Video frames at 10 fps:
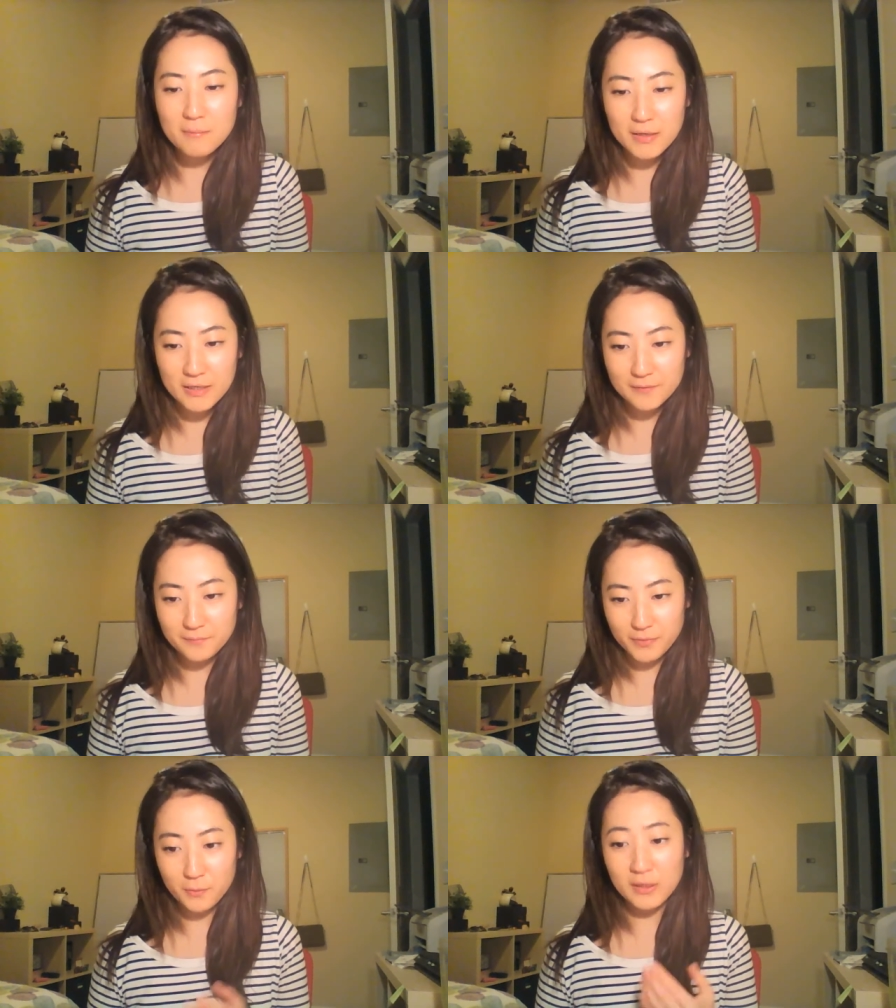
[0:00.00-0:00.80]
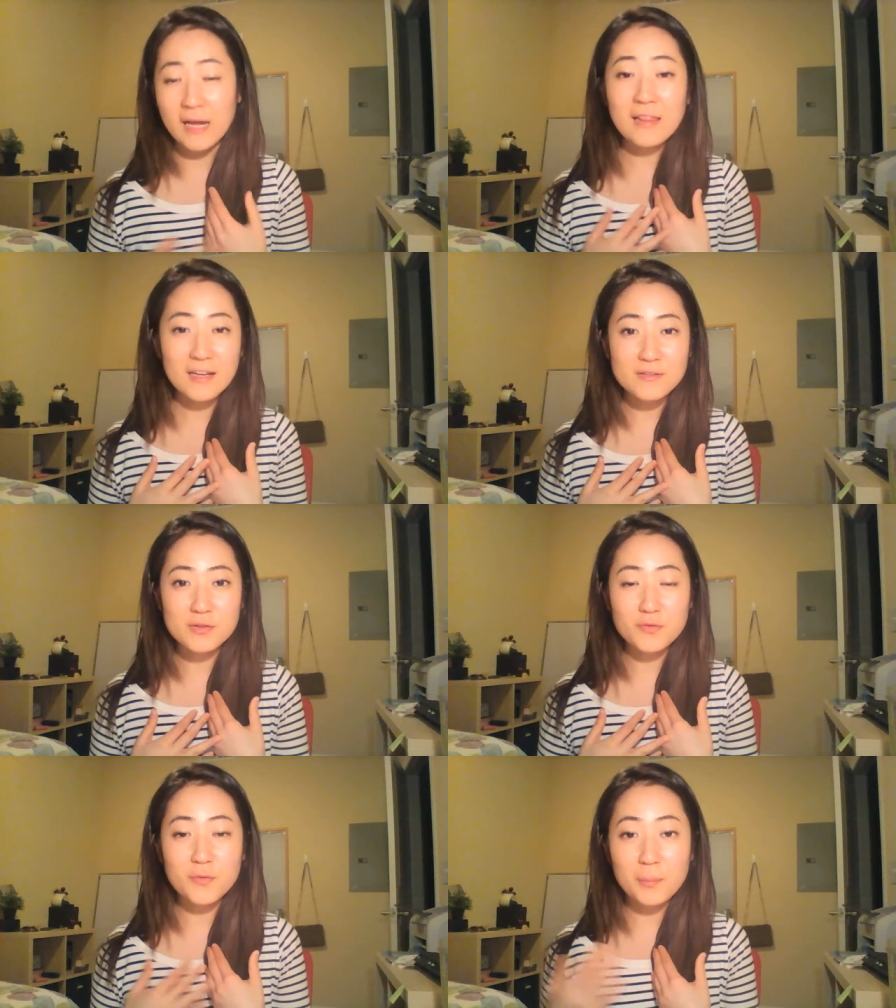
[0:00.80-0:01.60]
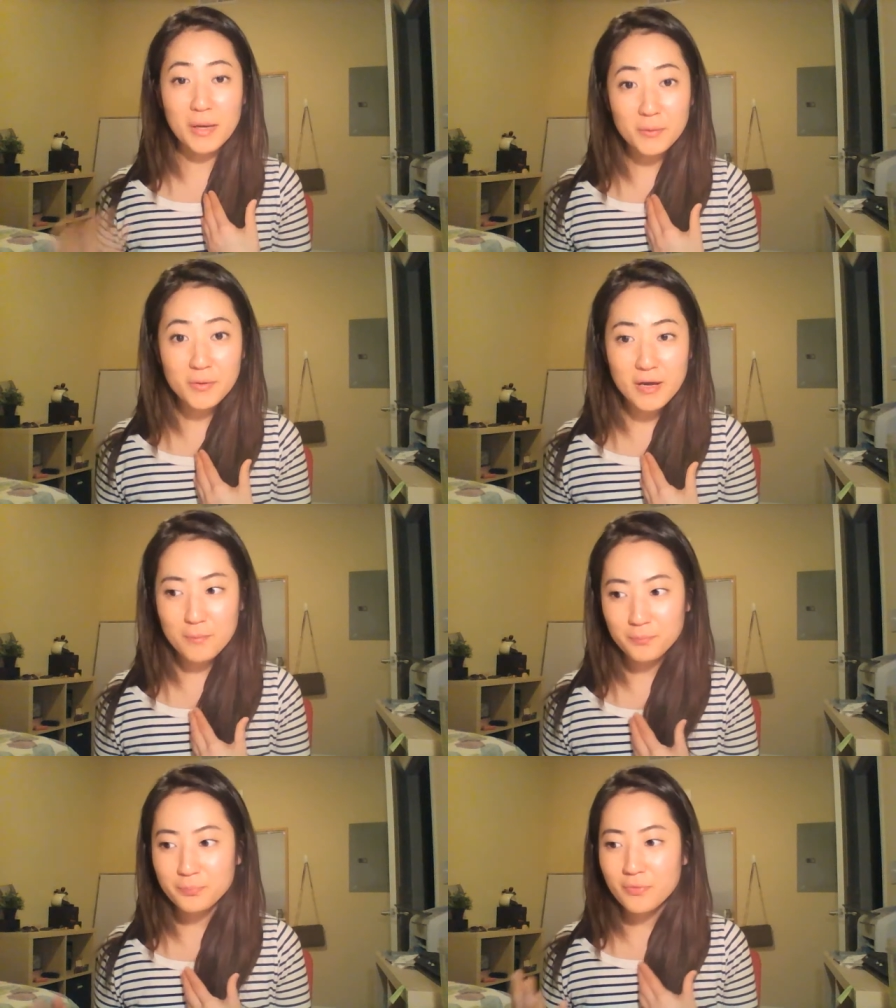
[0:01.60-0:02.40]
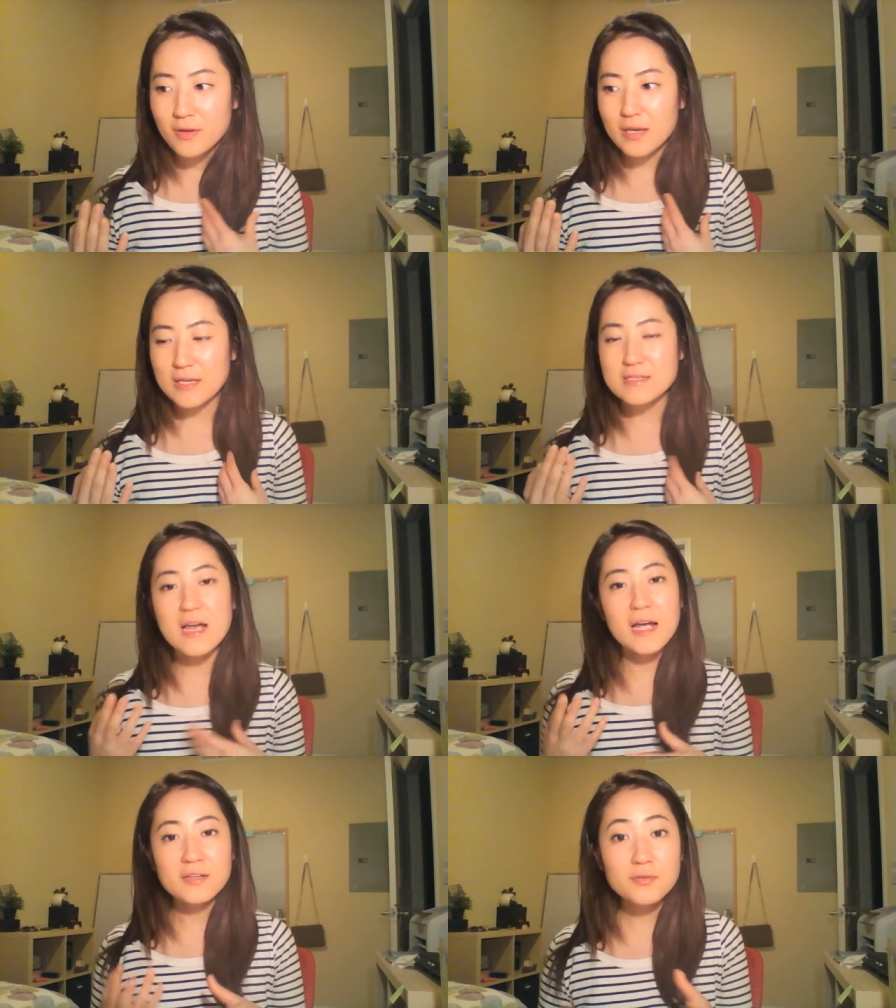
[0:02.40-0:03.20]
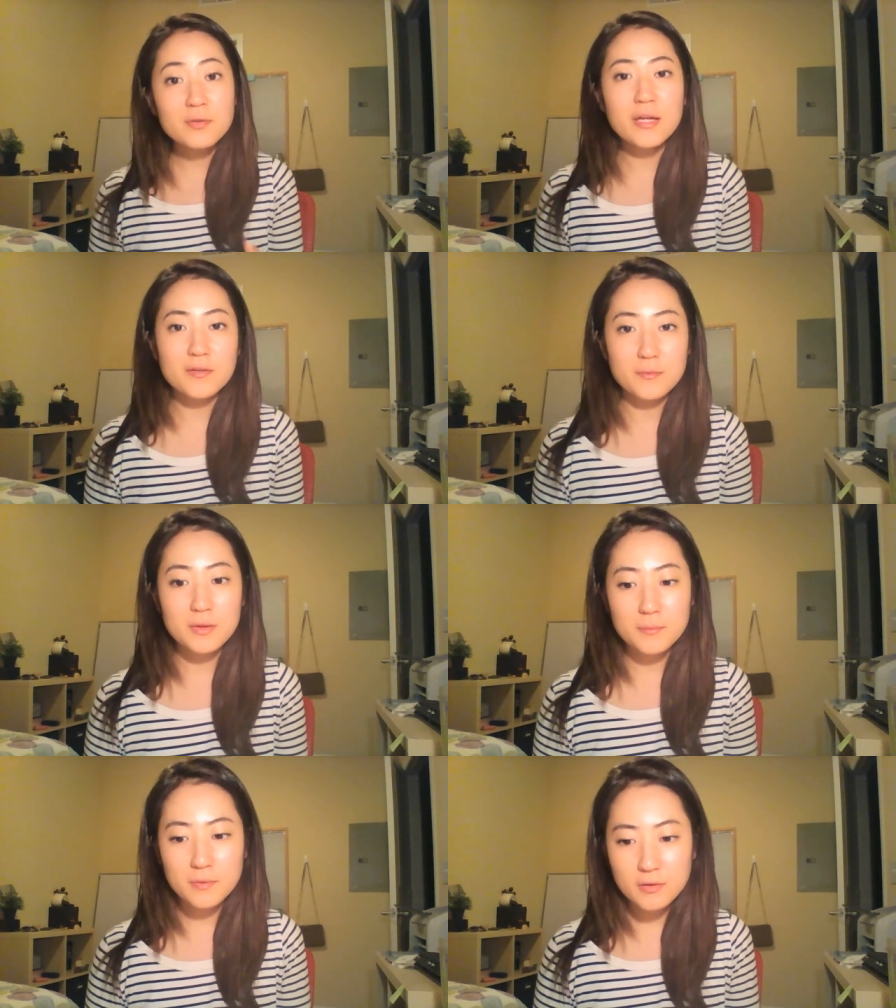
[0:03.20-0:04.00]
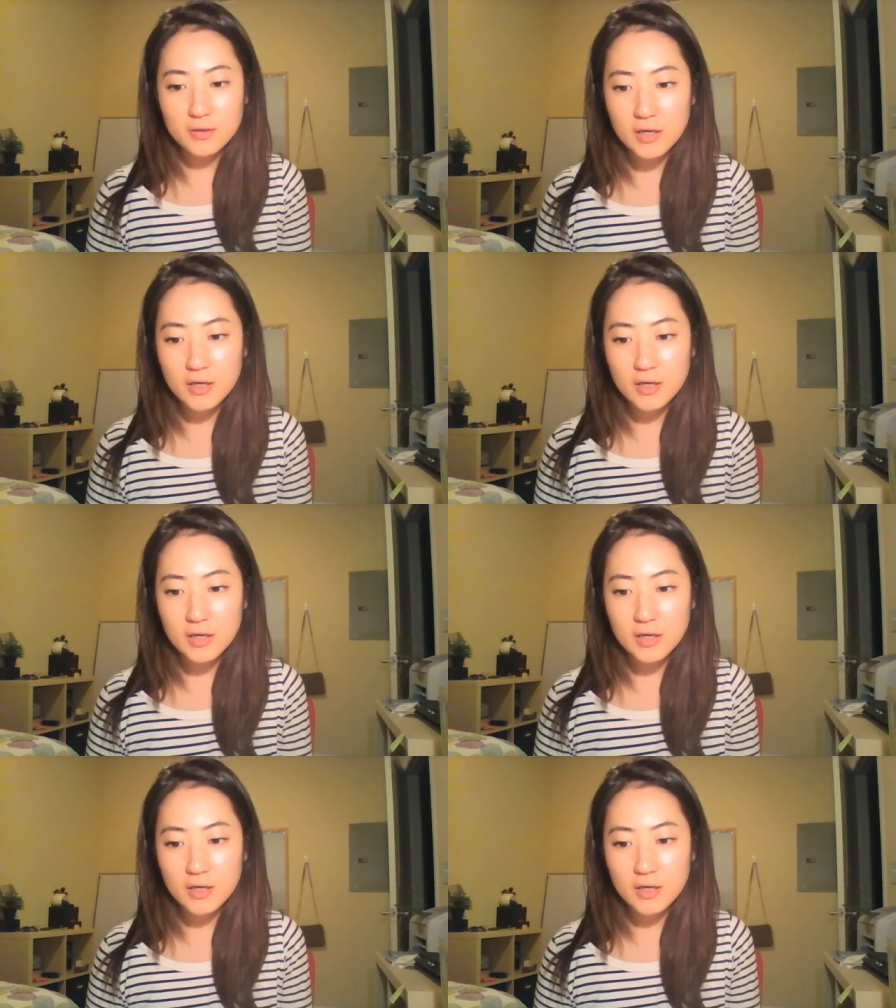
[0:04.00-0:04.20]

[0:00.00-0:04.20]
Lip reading: But what I like to do for biochem is I do like to read the book.